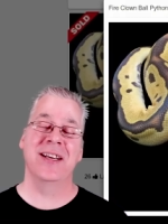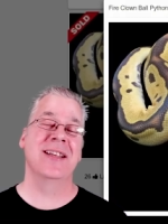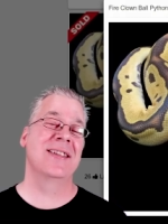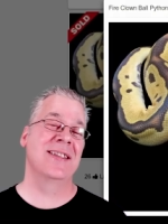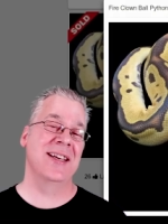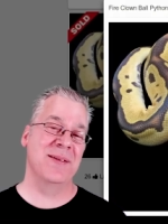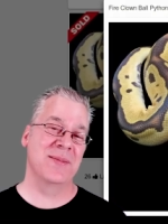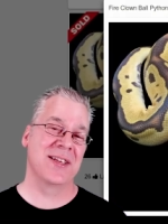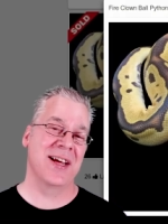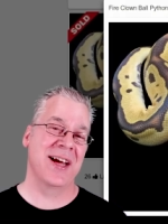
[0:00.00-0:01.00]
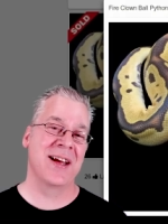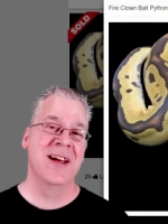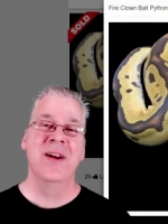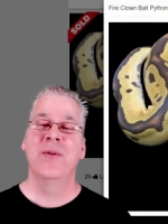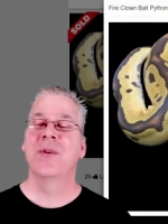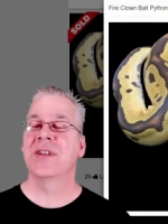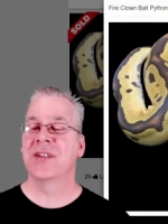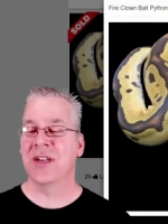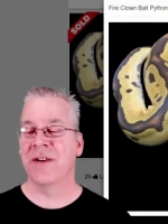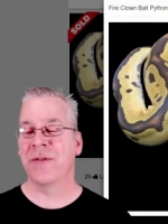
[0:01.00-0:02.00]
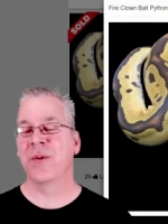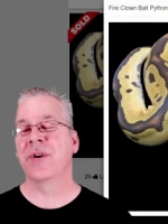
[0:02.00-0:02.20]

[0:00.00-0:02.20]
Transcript: And it seems like with the sulfur,